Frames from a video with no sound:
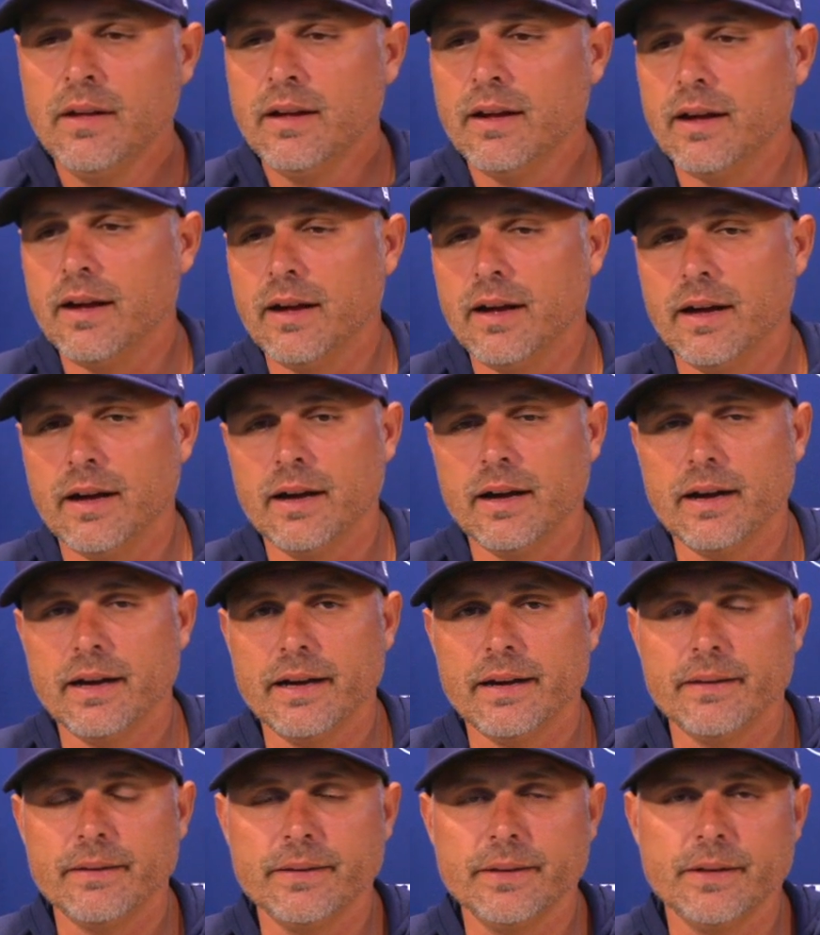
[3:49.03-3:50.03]

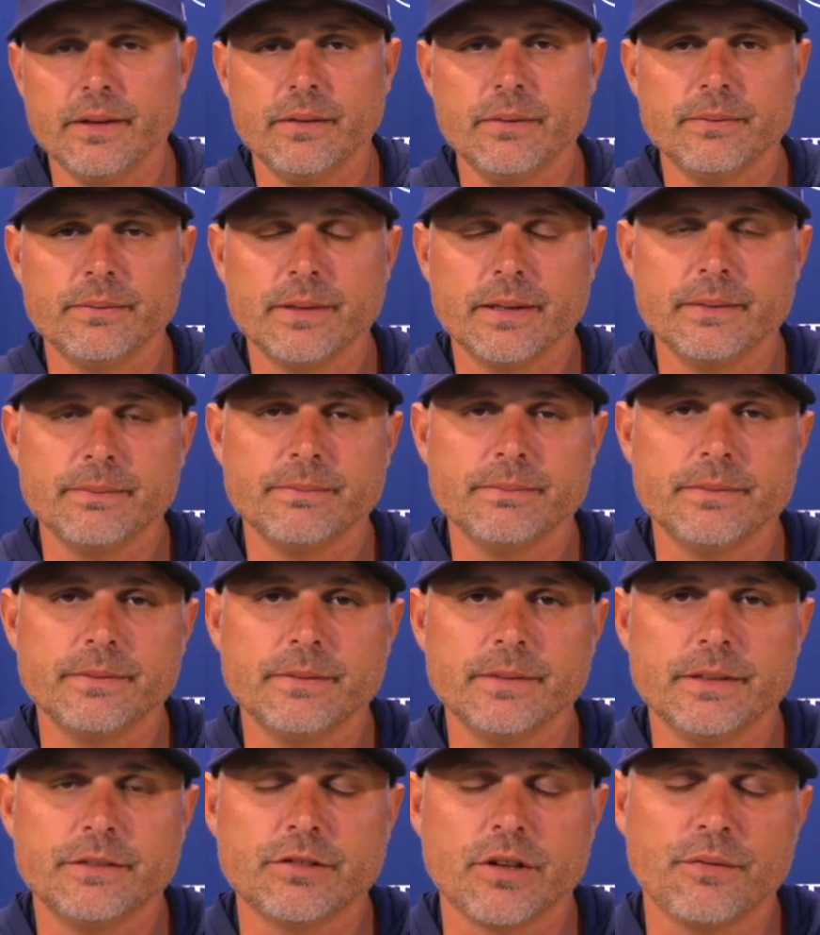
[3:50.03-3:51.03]

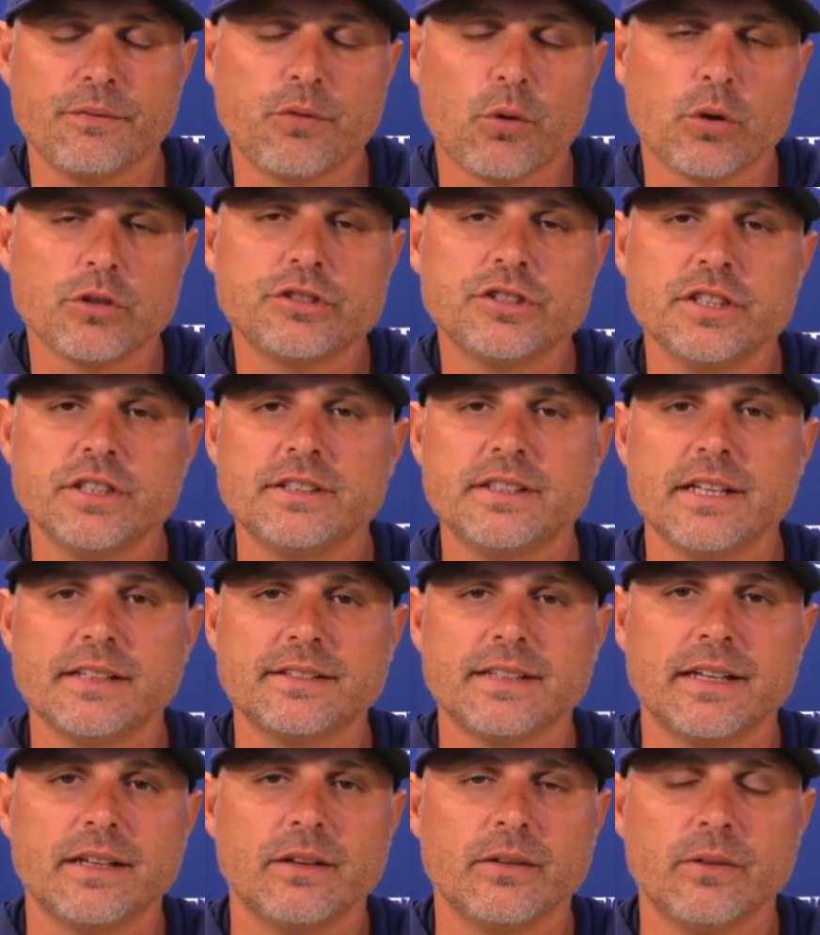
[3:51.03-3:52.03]
It's unfortunate
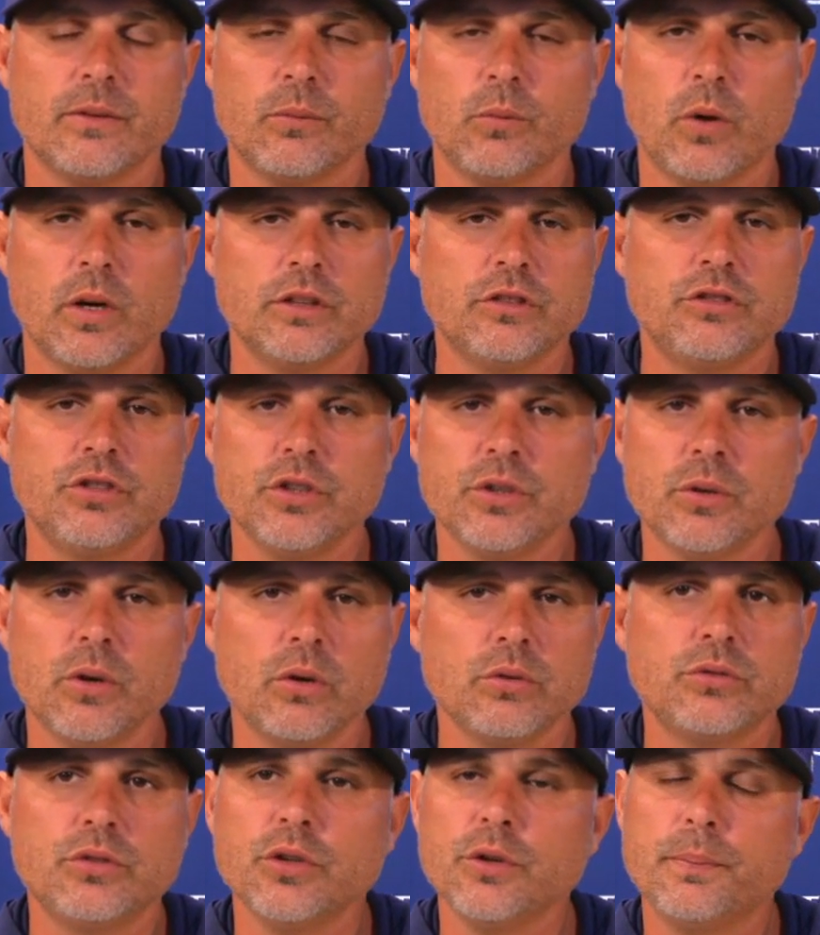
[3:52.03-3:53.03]
that
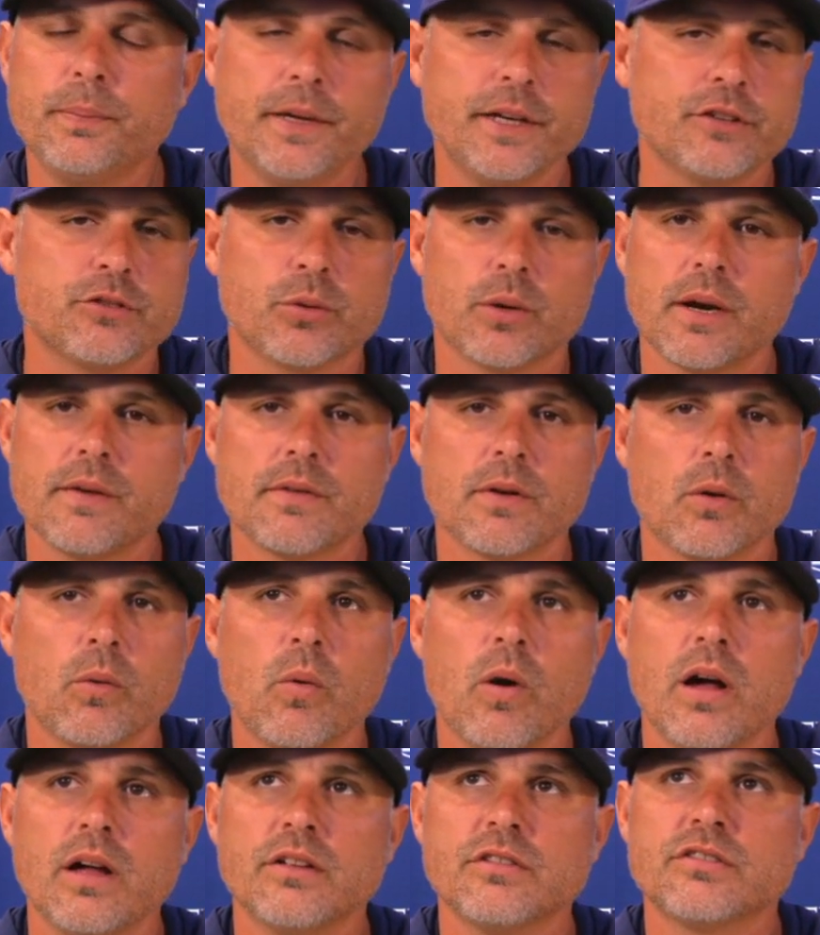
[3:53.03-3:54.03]
1-2-0-2 pitch, whatever it
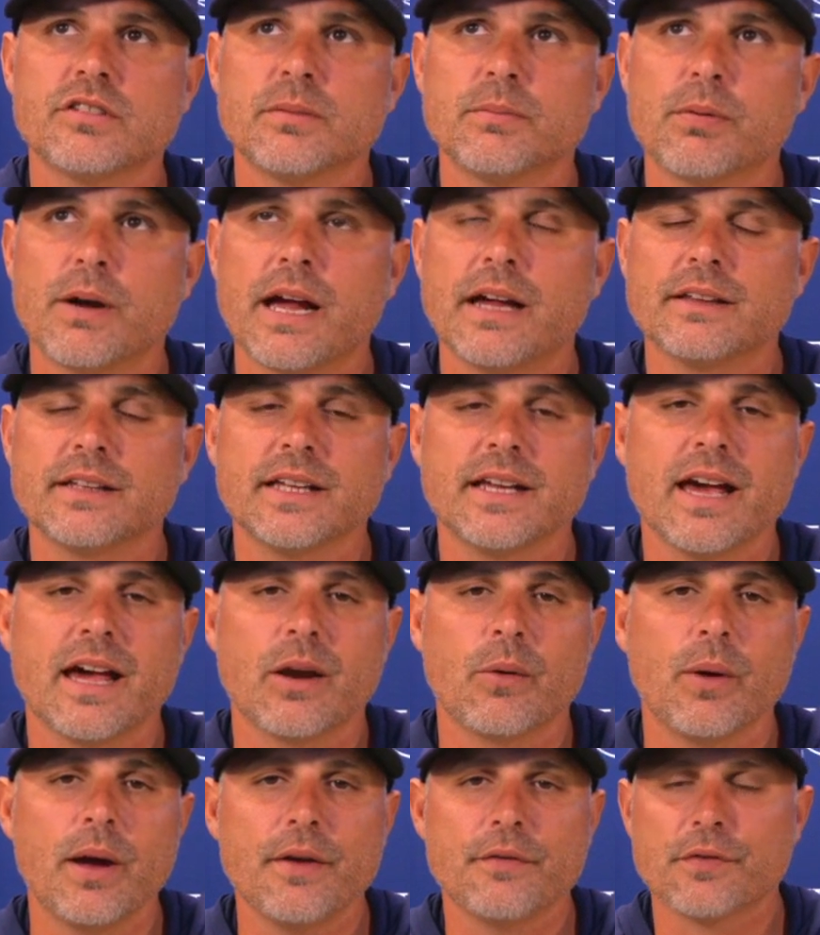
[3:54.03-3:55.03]
was, to Bradley
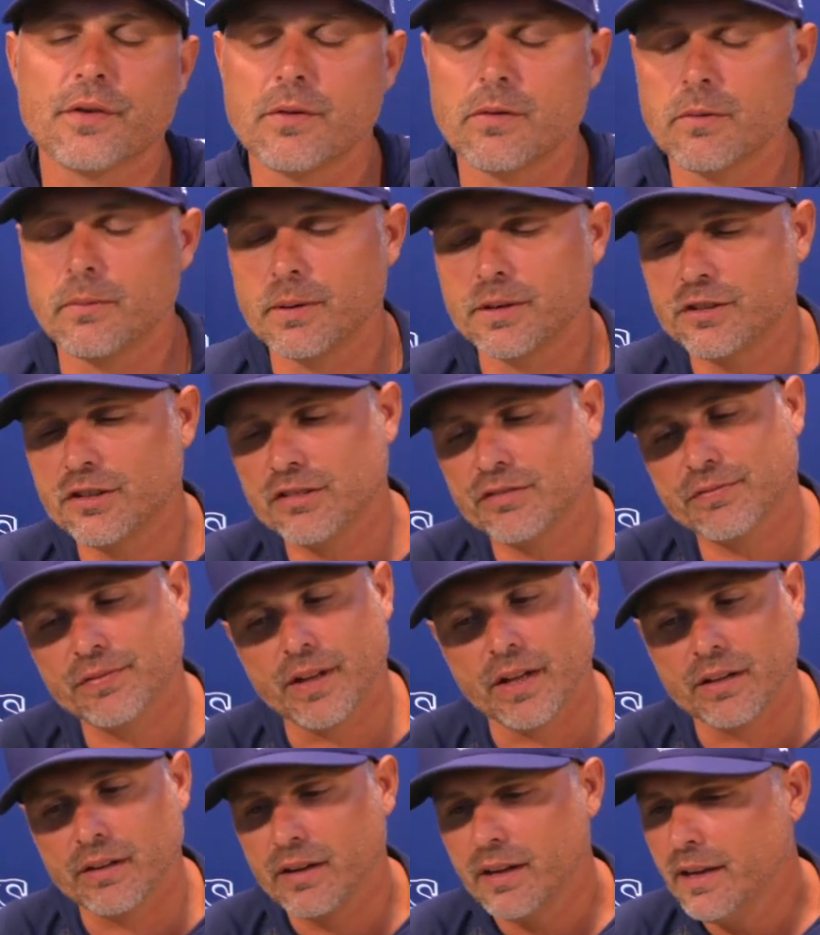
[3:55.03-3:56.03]
got away from him, but just
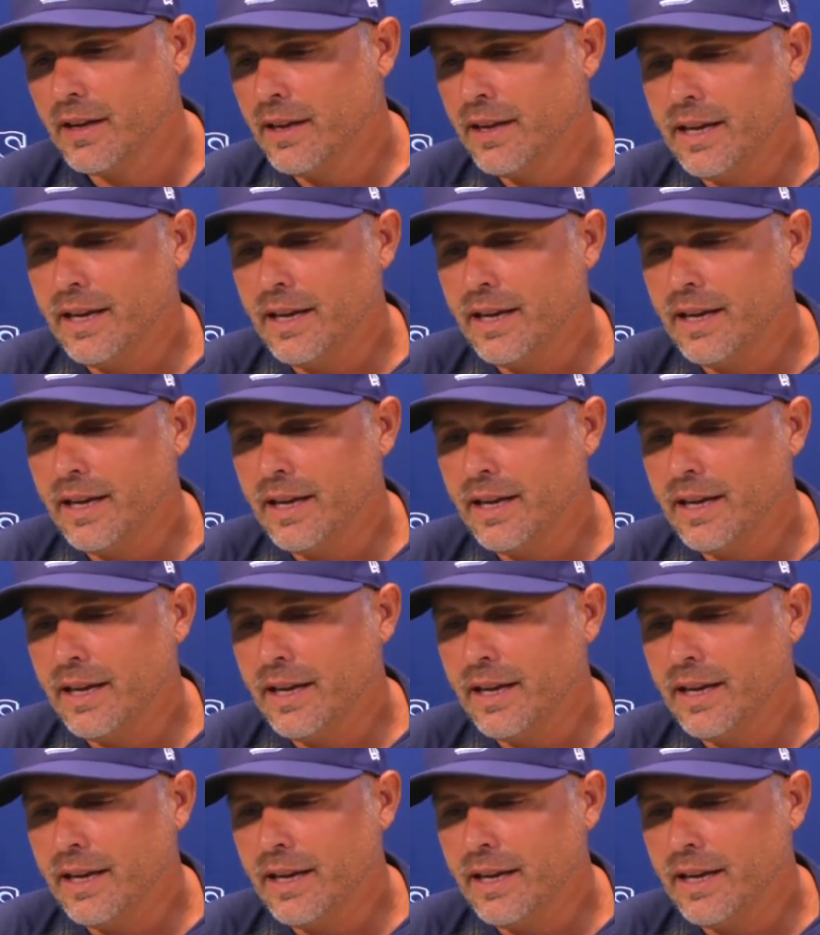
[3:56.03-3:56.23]
felt